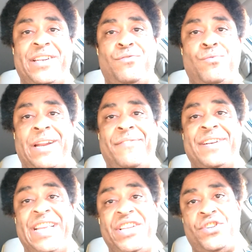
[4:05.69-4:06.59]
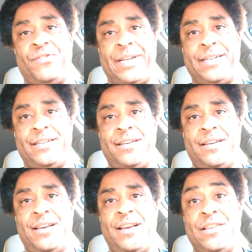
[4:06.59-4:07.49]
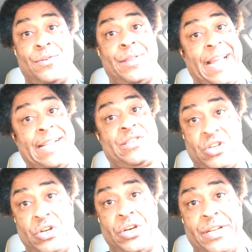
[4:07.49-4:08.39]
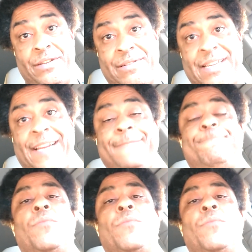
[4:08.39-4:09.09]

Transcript: to whatever niche you're in. So that's good, okay?